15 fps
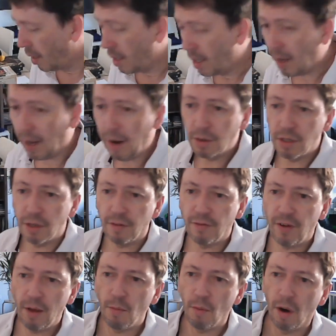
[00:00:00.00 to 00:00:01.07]
Now, Heroes of the
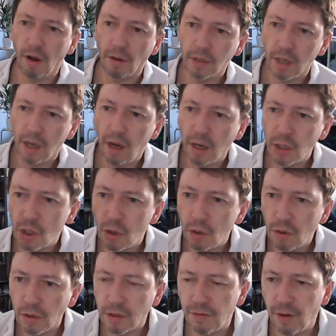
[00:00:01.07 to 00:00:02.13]
Feywild, I
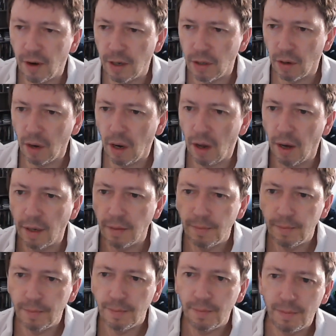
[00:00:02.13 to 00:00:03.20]
struggled to find online.
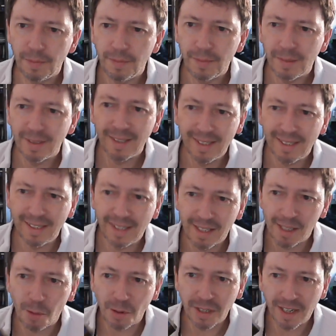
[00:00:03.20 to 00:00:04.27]

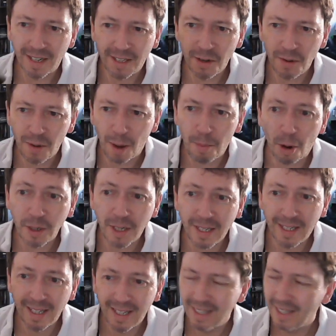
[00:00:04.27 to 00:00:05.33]
So what did I do? I podded.
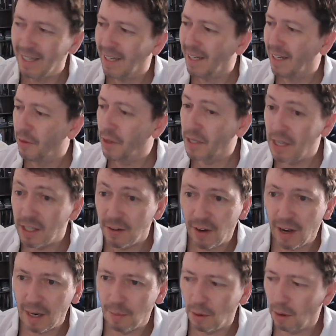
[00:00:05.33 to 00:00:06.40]
This is
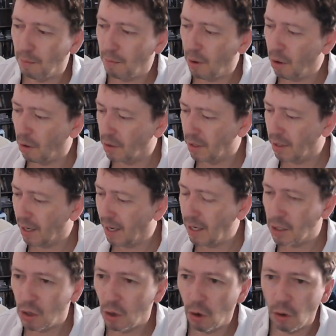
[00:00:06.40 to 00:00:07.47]
available on Pod, and
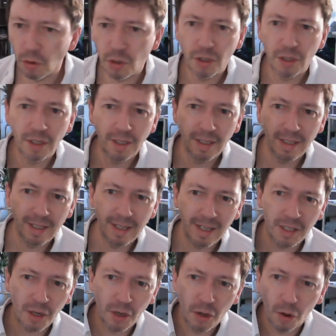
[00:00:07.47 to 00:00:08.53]
it's gorge. It's
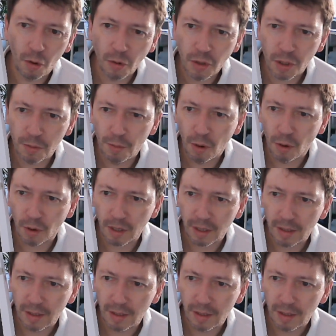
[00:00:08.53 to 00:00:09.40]
a gorgeous book.